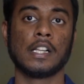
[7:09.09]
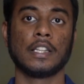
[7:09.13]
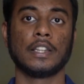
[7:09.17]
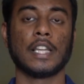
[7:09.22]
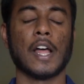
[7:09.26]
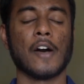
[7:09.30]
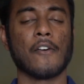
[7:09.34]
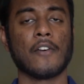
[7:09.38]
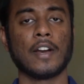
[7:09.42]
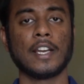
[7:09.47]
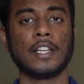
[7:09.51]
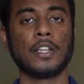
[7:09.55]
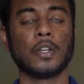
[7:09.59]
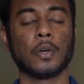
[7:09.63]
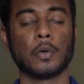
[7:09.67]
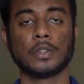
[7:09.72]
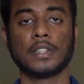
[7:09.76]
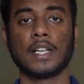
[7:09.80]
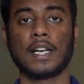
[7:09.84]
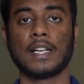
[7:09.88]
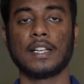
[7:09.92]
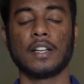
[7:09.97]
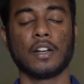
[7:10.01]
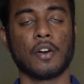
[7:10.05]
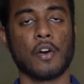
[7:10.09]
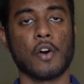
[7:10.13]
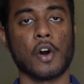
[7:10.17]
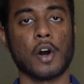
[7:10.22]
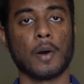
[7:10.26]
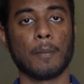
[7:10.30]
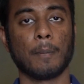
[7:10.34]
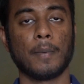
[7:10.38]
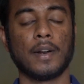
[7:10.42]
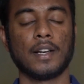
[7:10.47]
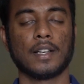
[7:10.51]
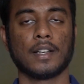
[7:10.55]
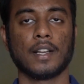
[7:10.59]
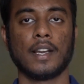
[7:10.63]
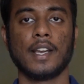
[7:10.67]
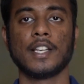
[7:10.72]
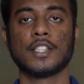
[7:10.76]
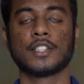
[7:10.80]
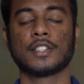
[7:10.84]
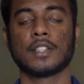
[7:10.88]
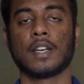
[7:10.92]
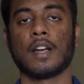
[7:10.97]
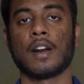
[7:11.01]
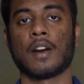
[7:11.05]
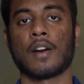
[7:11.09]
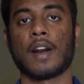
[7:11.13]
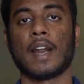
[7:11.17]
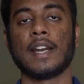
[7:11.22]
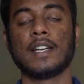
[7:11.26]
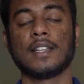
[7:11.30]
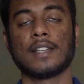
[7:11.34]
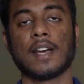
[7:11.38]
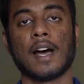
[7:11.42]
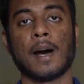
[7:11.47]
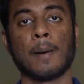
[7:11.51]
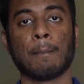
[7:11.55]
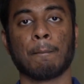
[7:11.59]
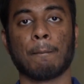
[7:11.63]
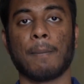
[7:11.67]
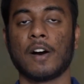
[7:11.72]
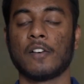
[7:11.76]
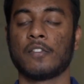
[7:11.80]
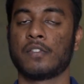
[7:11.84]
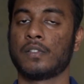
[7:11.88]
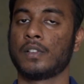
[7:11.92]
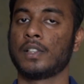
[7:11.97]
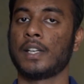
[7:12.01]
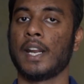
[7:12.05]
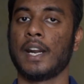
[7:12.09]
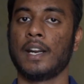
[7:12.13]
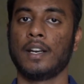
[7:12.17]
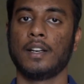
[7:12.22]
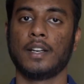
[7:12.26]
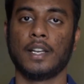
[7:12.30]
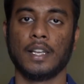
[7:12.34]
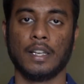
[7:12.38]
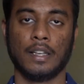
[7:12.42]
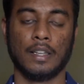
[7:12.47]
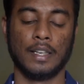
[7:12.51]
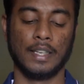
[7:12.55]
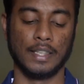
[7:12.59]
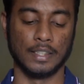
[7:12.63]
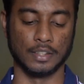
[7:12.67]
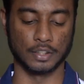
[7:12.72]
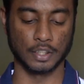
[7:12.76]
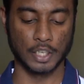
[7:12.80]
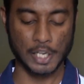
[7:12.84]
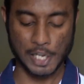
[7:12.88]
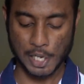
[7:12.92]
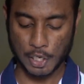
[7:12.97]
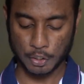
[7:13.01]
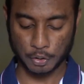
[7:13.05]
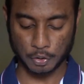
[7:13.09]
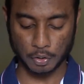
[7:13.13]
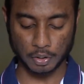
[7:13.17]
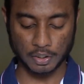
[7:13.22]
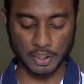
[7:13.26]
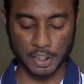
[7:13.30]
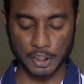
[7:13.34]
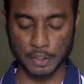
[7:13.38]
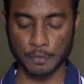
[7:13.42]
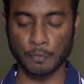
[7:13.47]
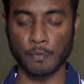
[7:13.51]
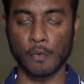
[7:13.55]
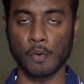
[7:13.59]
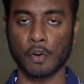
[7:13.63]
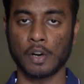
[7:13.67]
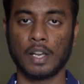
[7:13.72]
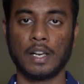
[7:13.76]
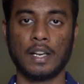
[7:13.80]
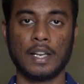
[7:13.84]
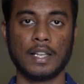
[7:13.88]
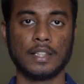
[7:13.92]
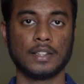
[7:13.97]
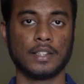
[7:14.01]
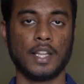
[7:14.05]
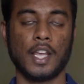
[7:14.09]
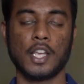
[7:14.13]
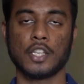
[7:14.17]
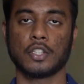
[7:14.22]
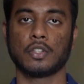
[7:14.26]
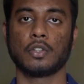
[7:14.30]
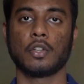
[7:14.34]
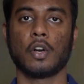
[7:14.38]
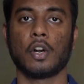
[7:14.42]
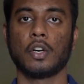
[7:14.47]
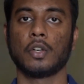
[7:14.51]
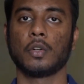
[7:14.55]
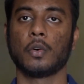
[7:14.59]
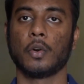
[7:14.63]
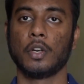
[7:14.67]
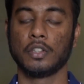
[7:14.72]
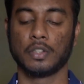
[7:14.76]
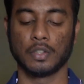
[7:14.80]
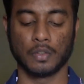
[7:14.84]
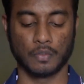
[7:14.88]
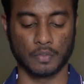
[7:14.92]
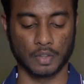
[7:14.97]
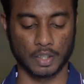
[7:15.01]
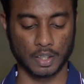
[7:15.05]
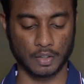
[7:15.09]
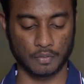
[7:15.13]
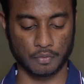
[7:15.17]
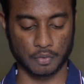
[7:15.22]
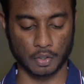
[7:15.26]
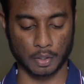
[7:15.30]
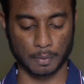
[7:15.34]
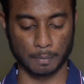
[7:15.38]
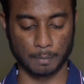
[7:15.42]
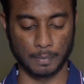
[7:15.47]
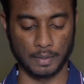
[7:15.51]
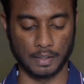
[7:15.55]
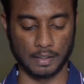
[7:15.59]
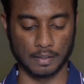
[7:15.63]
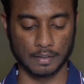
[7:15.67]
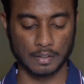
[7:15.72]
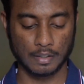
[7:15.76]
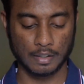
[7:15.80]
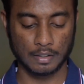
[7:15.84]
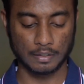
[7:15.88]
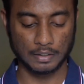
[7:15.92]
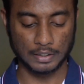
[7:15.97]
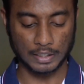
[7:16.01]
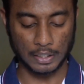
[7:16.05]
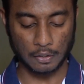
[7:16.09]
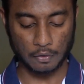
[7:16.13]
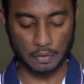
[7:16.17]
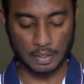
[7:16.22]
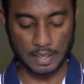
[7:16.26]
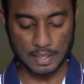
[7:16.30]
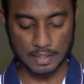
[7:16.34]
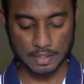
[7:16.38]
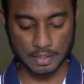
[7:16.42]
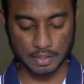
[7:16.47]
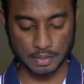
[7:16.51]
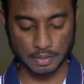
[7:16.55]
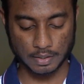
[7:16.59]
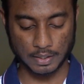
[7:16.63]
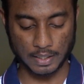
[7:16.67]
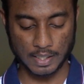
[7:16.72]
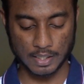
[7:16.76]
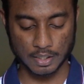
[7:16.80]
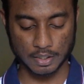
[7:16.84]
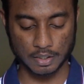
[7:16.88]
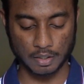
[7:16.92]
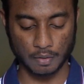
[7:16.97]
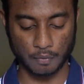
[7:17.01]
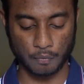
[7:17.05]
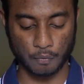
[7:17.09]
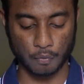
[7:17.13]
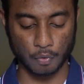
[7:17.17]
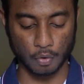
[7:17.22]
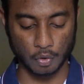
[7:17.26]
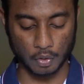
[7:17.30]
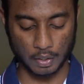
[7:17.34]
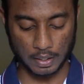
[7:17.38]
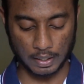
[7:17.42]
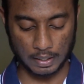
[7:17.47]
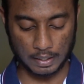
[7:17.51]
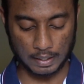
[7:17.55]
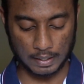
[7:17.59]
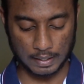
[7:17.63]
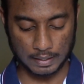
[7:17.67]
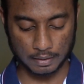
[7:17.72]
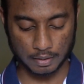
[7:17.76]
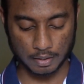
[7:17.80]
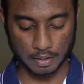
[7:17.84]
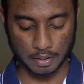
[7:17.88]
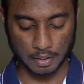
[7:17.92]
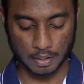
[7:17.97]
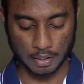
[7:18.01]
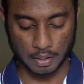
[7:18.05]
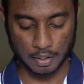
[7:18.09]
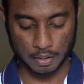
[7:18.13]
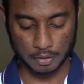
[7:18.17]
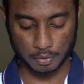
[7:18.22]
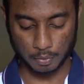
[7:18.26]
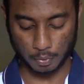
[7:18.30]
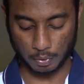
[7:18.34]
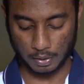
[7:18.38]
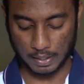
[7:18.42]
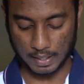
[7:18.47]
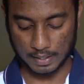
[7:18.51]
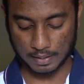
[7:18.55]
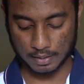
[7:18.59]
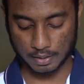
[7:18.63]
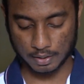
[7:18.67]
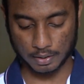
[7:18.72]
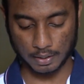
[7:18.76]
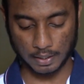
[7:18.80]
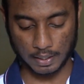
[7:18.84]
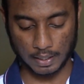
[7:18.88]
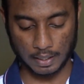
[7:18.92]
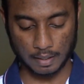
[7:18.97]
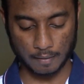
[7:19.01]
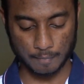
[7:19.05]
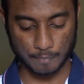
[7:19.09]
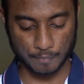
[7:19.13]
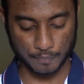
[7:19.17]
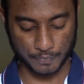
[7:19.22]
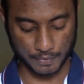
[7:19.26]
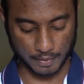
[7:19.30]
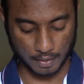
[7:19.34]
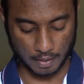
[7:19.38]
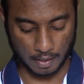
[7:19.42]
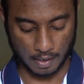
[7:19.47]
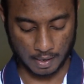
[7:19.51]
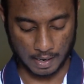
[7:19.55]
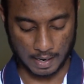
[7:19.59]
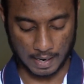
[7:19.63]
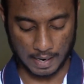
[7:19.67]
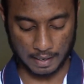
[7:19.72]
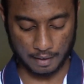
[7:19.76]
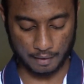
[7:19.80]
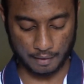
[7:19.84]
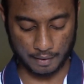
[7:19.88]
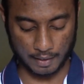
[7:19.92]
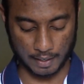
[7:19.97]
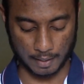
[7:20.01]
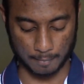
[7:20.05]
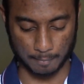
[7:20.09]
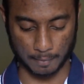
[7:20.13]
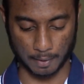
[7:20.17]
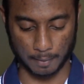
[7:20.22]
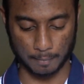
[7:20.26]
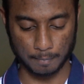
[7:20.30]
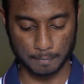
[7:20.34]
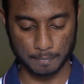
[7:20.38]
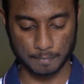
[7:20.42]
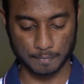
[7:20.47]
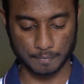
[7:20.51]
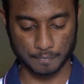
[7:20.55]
Now I know that the comet is right above 10 degrees. So this focal length is not going to work for me. Now let's change the focal length to, let's say, 100 mm.